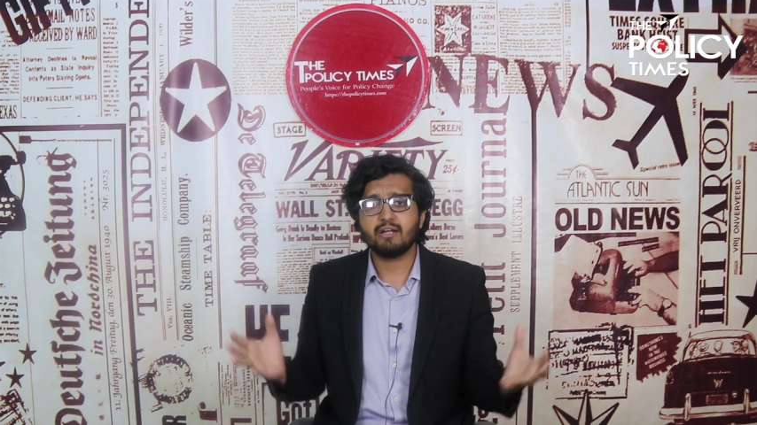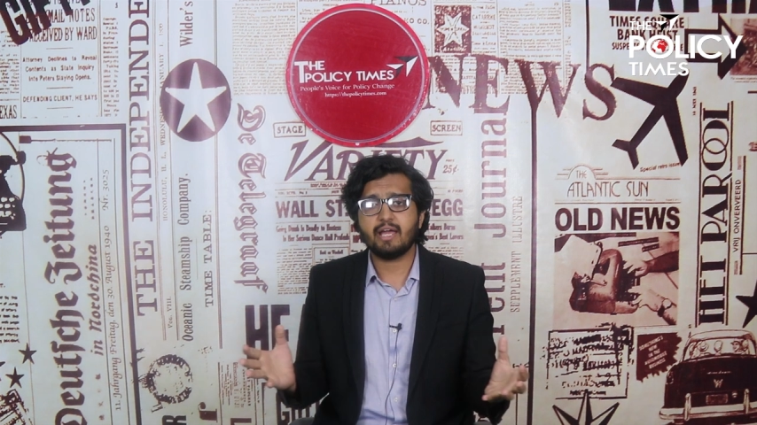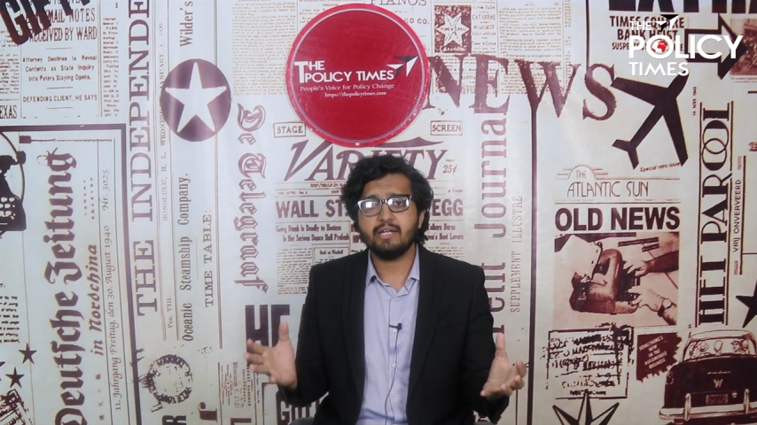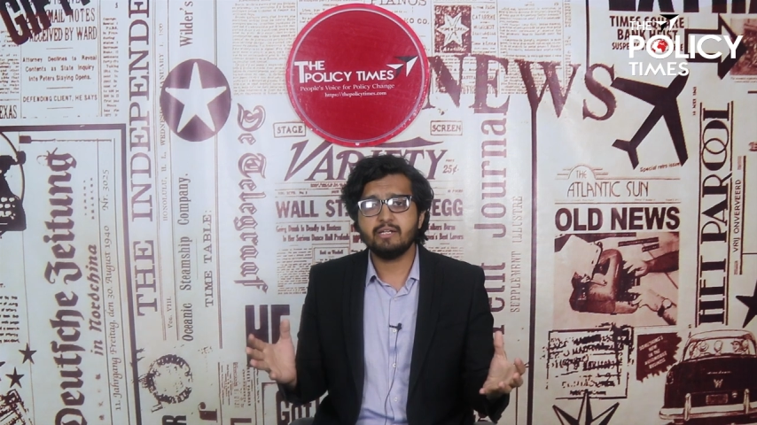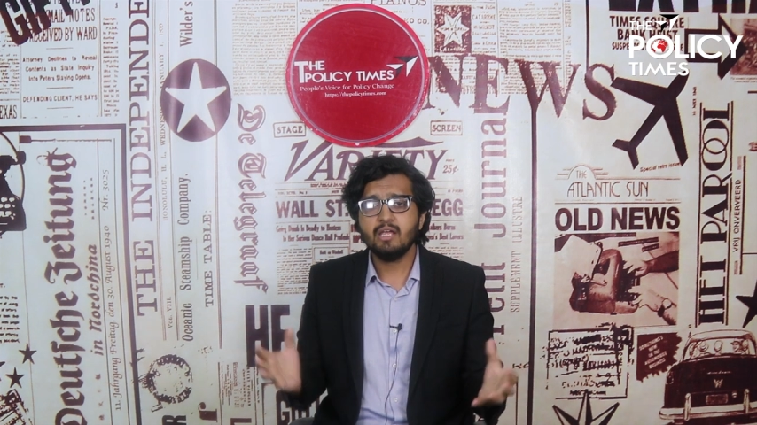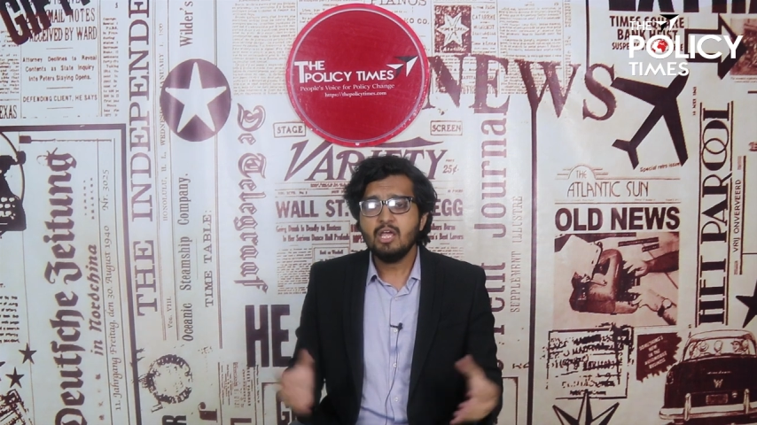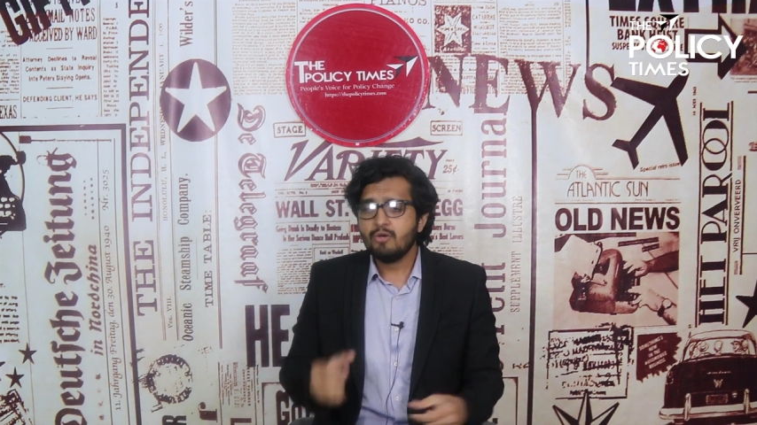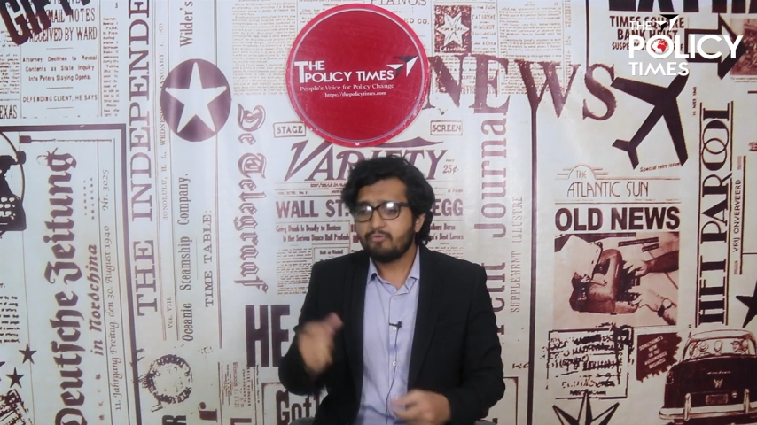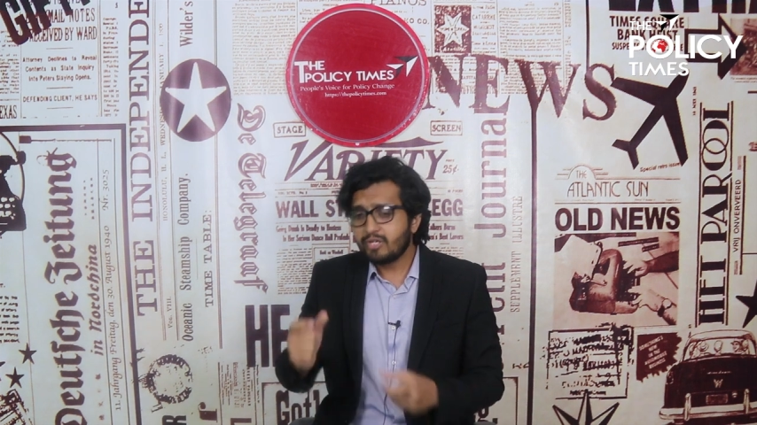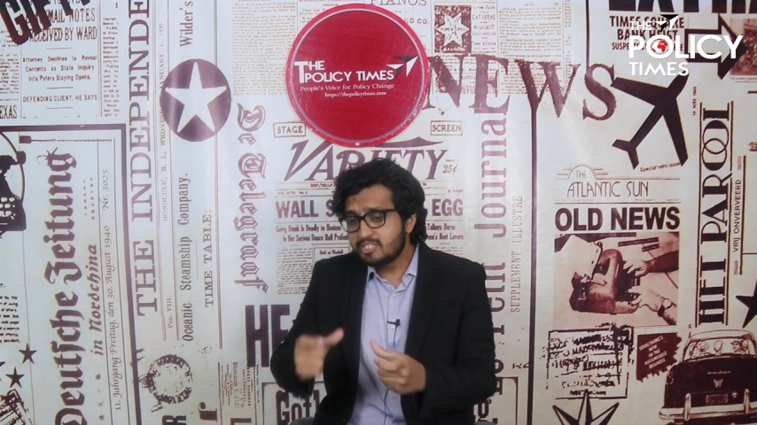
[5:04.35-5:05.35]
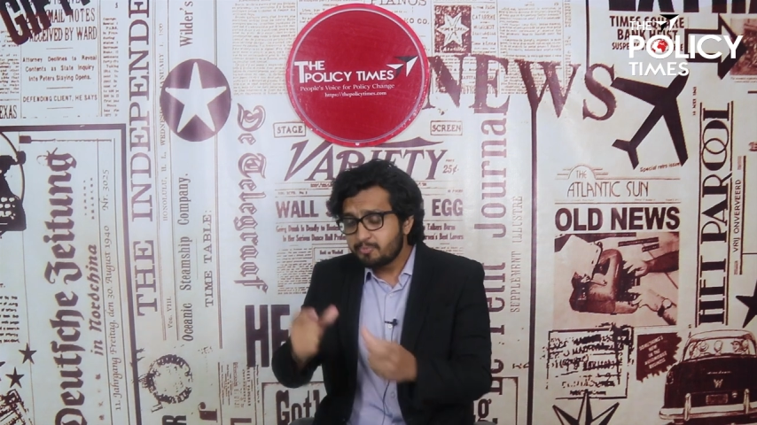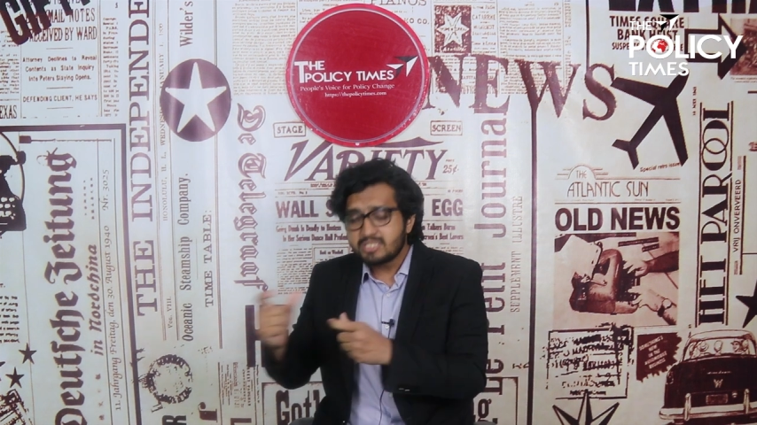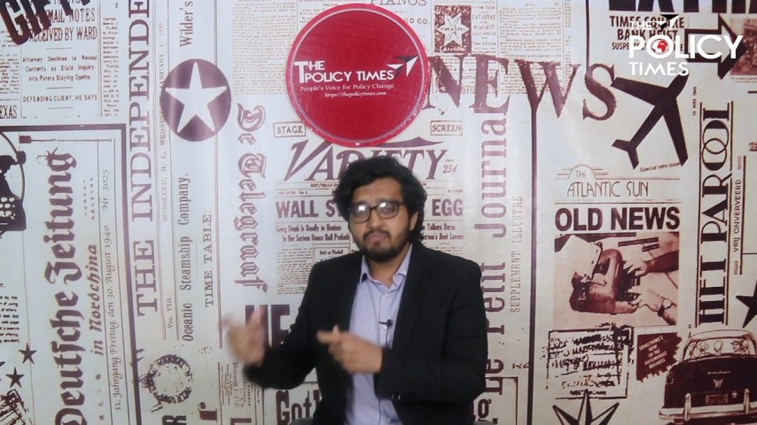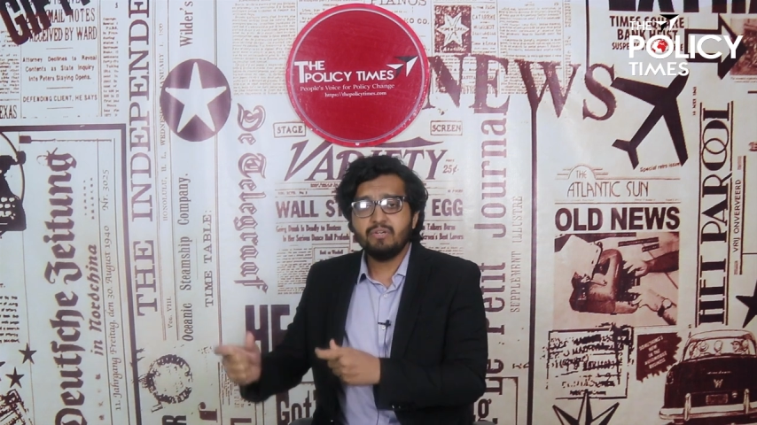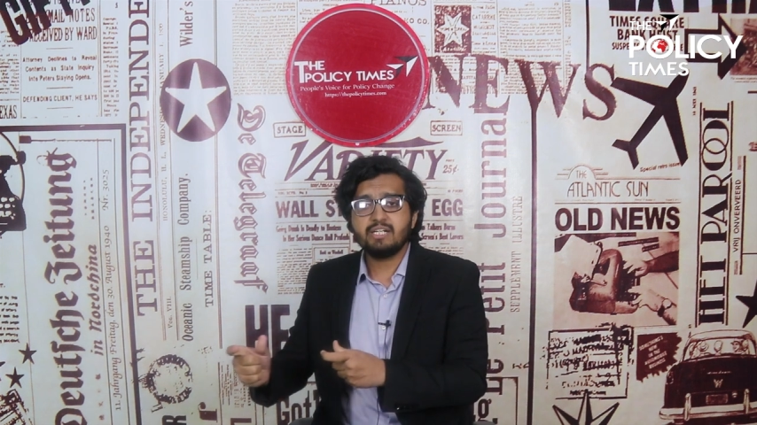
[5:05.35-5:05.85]
a guide for a
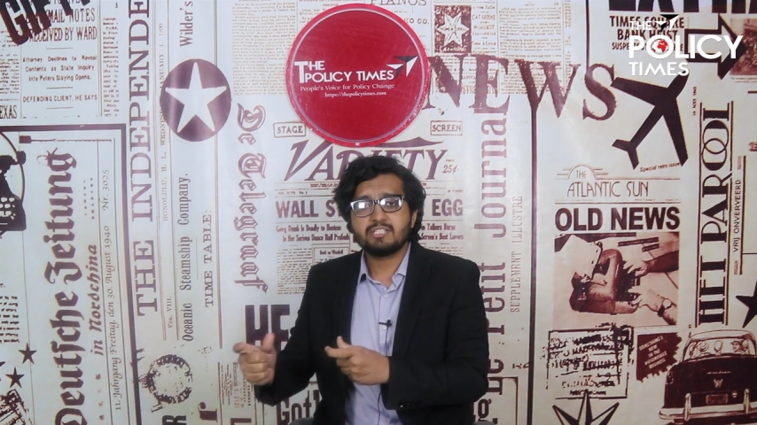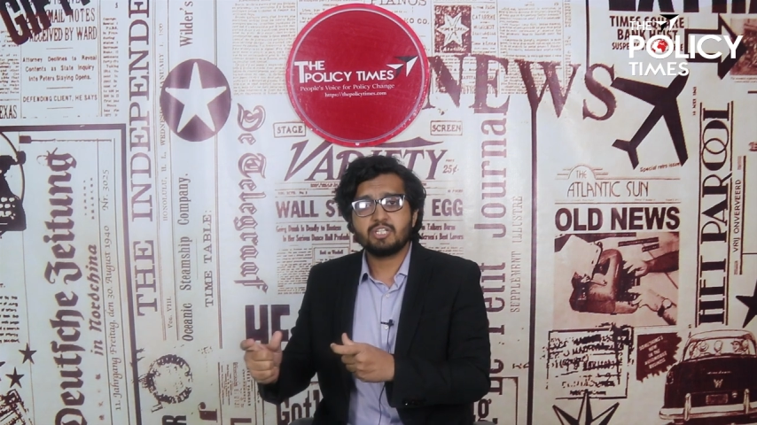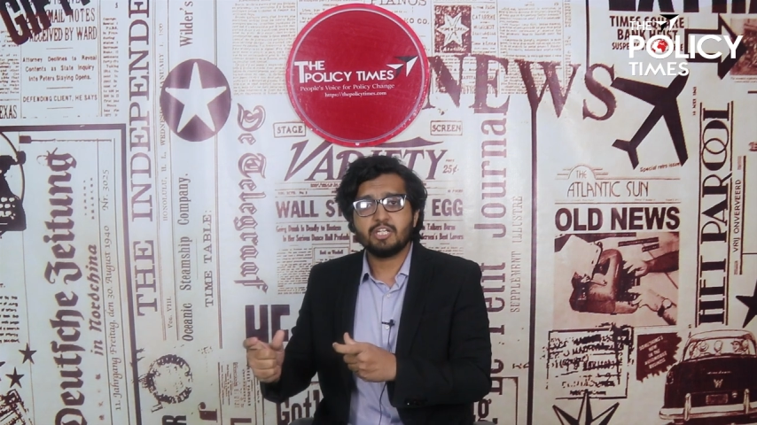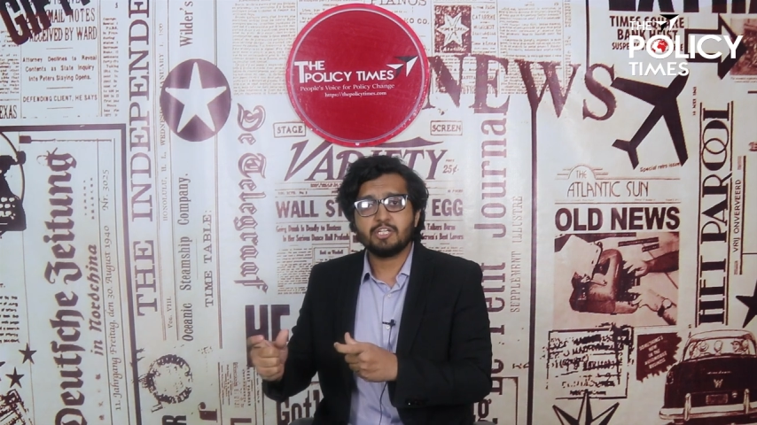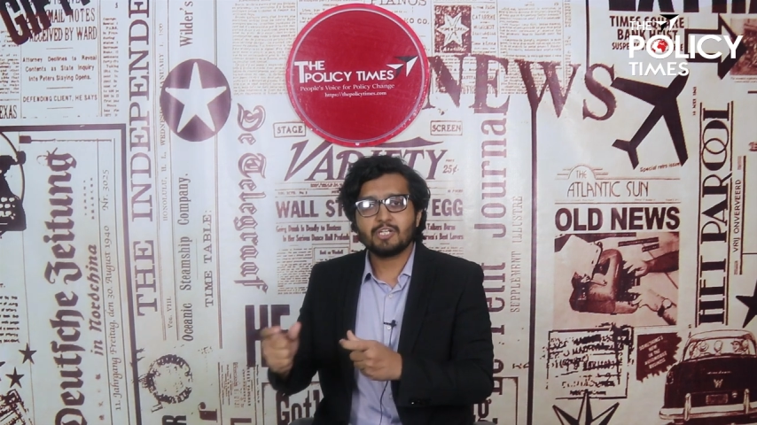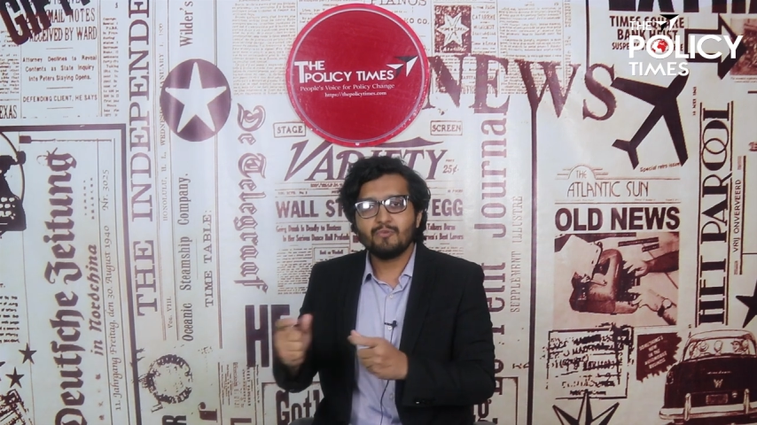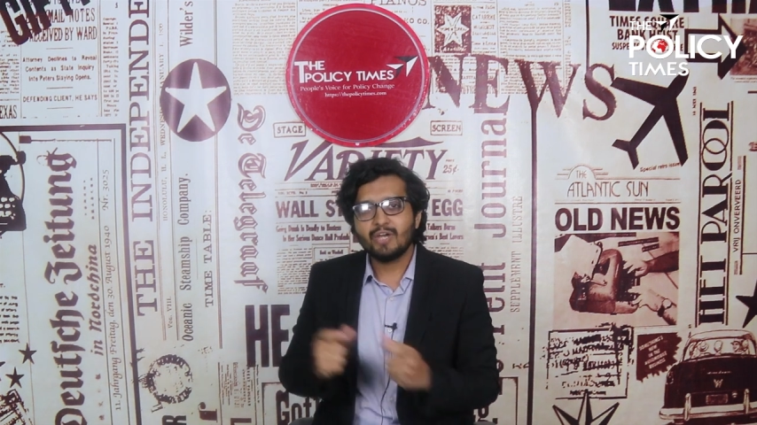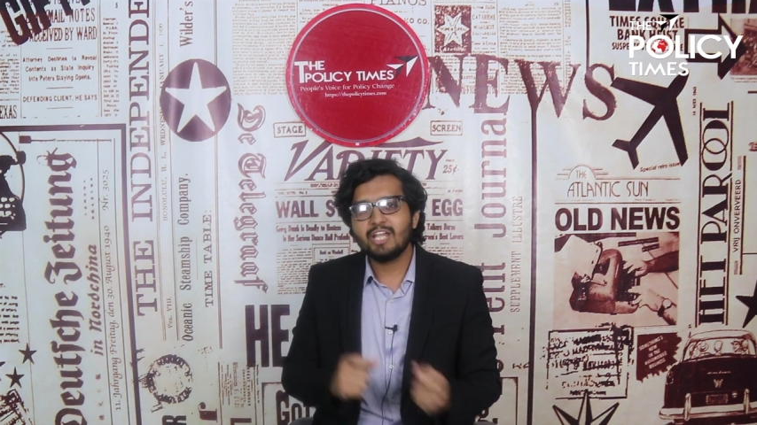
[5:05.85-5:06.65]
specific destination